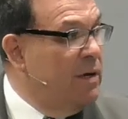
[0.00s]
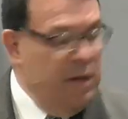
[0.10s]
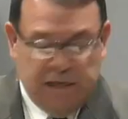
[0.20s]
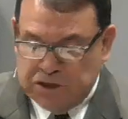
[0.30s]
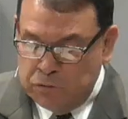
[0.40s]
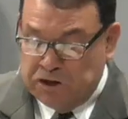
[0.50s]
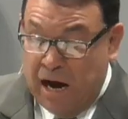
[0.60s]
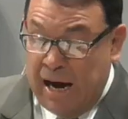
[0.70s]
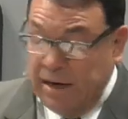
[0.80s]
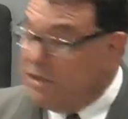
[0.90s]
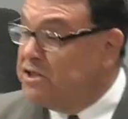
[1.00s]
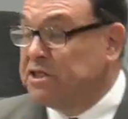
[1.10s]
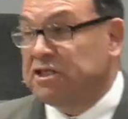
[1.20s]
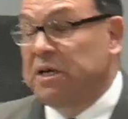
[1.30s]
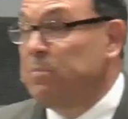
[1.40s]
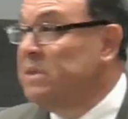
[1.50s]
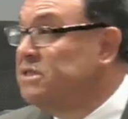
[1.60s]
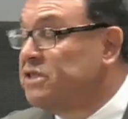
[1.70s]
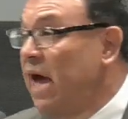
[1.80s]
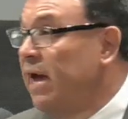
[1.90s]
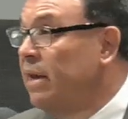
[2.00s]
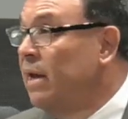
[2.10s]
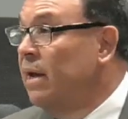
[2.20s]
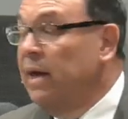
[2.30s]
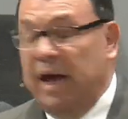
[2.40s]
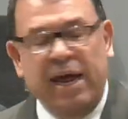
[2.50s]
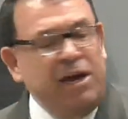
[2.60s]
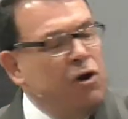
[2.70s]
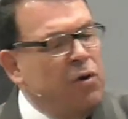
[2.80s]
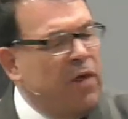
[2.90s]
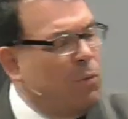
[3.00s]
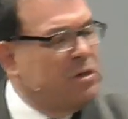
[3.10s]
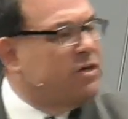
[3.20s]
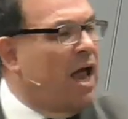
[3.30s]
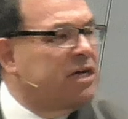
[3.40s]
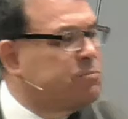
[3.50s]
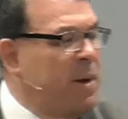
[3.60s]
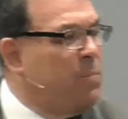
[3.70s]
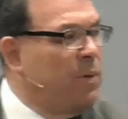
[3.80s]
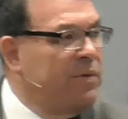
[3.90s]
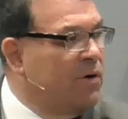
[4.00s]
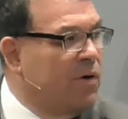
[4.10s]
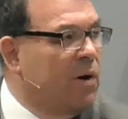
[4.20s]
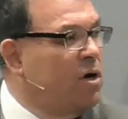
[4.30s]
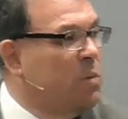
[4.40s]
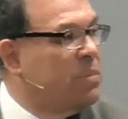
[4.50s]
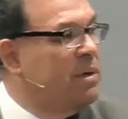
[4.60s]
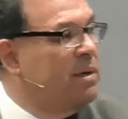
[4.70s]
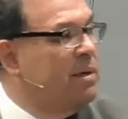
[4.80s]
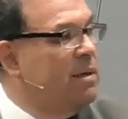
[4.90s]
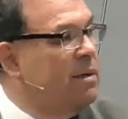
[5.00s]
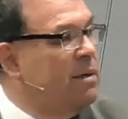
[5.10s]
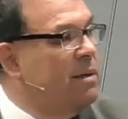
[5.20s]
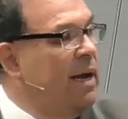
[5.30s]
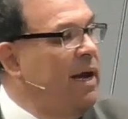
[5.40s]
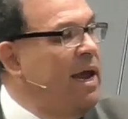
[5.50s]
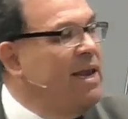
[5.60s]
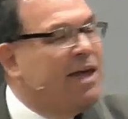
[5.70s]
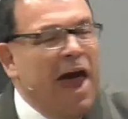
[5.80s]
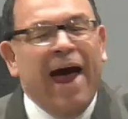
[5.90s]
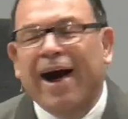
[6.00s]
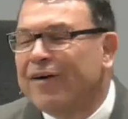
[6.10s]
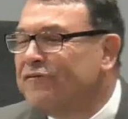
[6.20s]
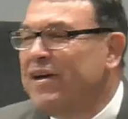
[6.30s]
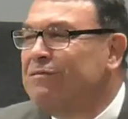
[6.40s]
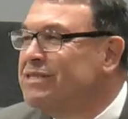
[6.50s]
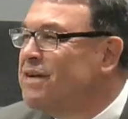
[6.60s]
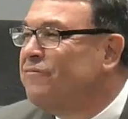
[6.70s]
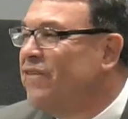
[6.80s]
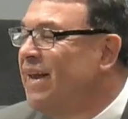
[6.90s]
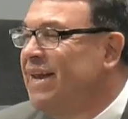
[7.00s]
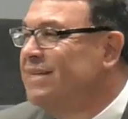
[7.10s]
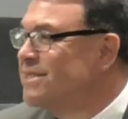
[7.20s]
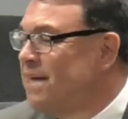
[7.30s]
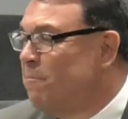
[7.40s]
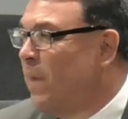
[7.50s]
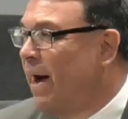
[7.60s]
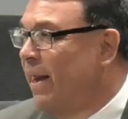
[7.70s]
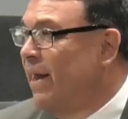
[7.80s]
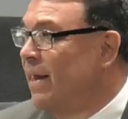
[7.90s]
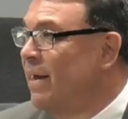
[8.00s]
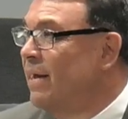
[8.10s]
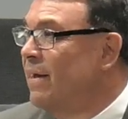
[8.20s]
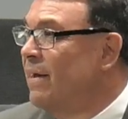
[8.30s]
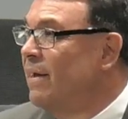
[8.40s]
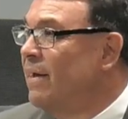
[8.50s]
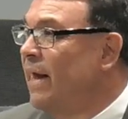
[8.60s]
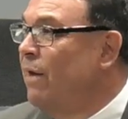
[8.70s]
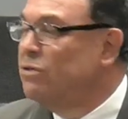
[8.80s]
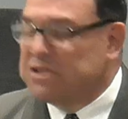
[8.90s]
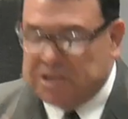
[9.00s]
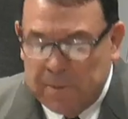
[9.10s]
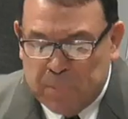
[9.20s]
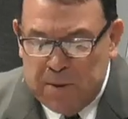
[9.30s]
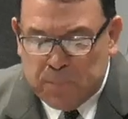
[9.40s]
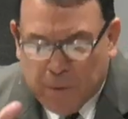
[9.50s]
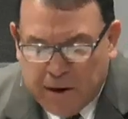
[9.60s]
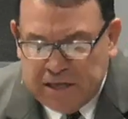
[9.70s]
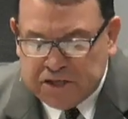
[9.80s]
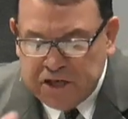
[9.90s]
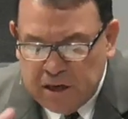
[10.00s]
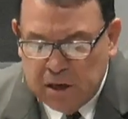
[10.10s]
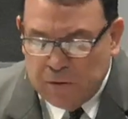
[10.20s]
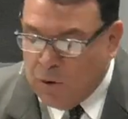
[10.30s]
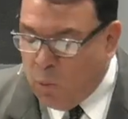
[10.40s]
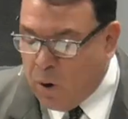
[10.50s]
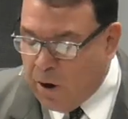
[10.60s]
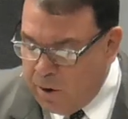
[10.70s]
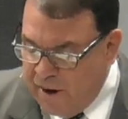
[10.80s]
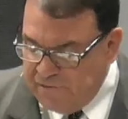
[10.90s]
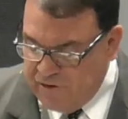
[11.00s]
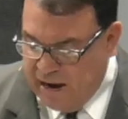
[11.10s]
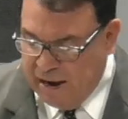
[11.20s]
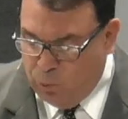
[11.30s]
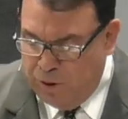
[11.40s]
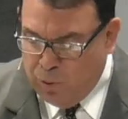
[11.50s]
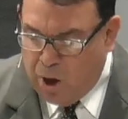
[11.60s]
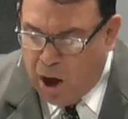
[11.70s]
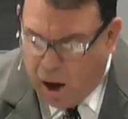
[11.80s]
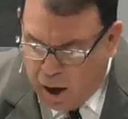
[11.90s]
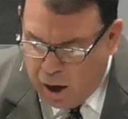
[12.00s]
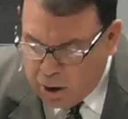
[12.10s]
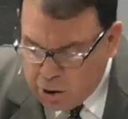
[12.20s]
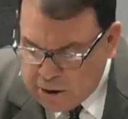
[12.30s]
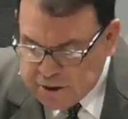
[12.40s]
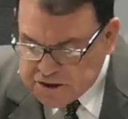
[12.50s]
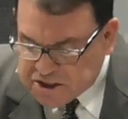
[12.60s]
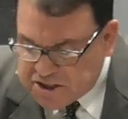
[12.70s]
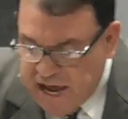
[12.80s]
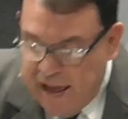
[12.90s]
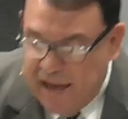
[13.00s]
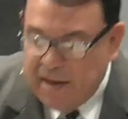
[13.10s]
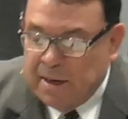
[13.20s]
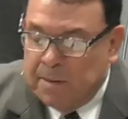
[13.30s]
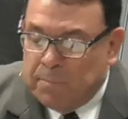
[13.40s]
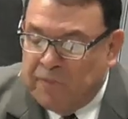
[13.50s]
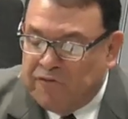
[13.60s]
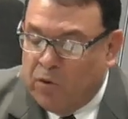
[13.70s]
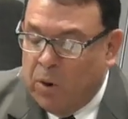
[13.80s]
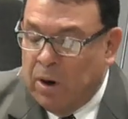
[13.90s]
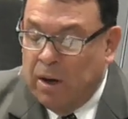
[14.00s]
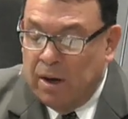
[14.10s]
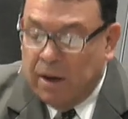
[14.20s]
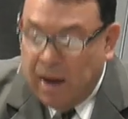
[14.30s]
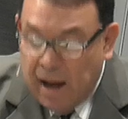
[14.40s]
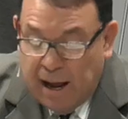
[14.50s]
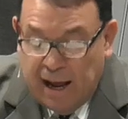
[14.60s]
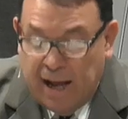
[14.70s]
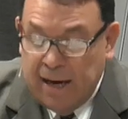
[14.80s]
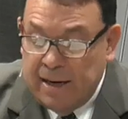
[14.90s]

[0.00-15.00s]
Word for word: And so John is just simply saying, and he knew there was lost people in the group. He didn't care if he was offending somebody. He was simply preaching the word of God. We will all stand before God.